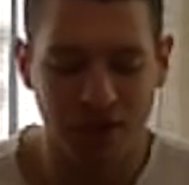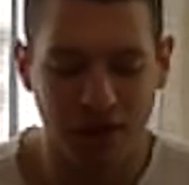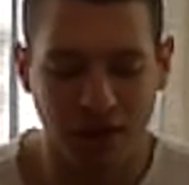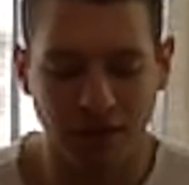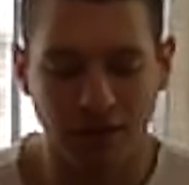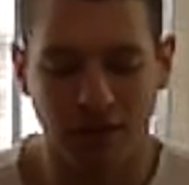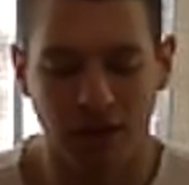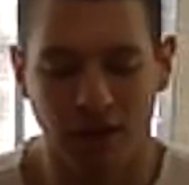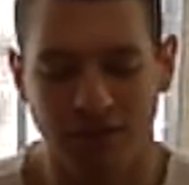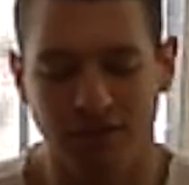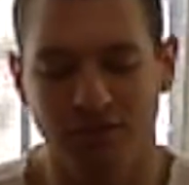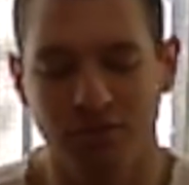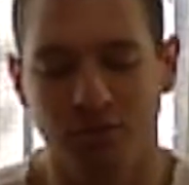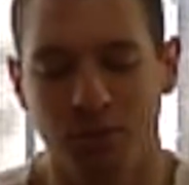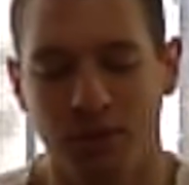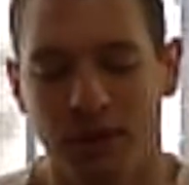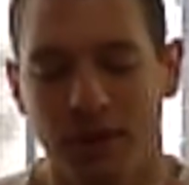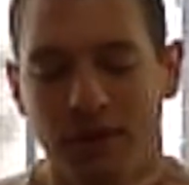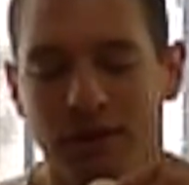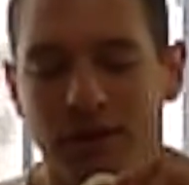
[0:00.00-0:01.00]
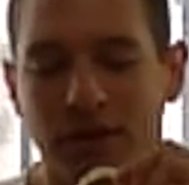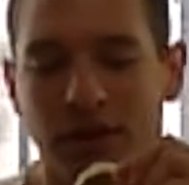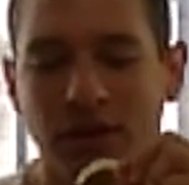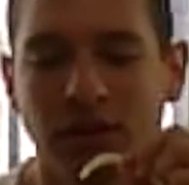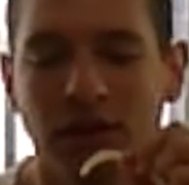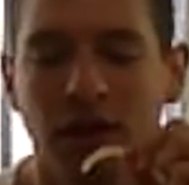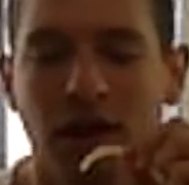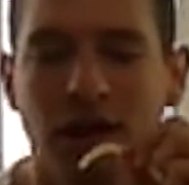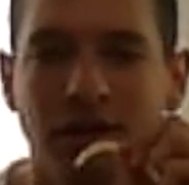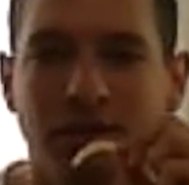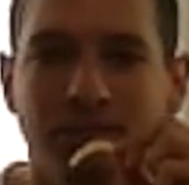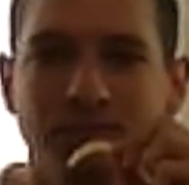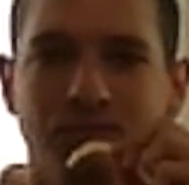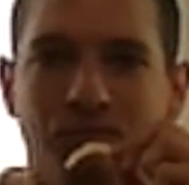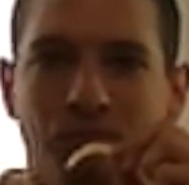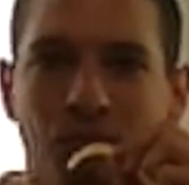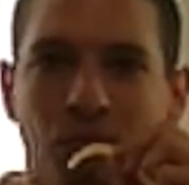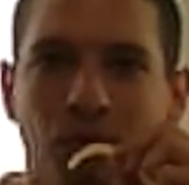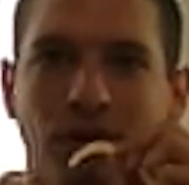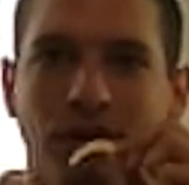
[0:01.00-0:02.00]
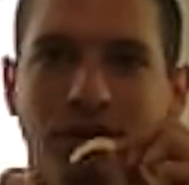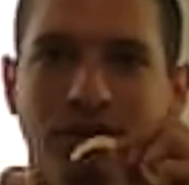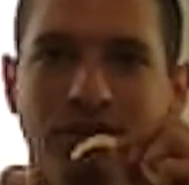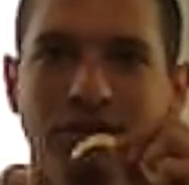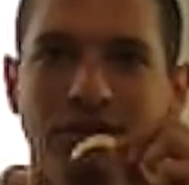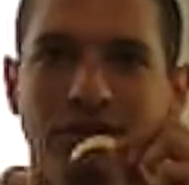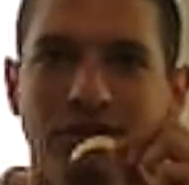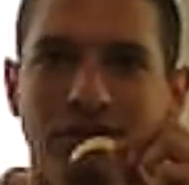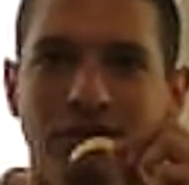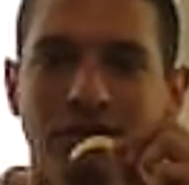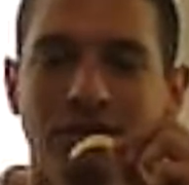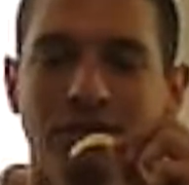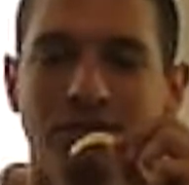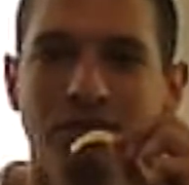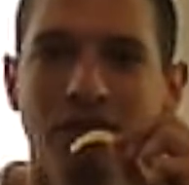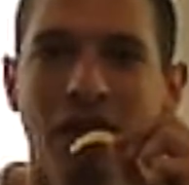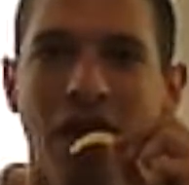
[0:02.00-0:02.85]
a lot sweeter, a lot more easy to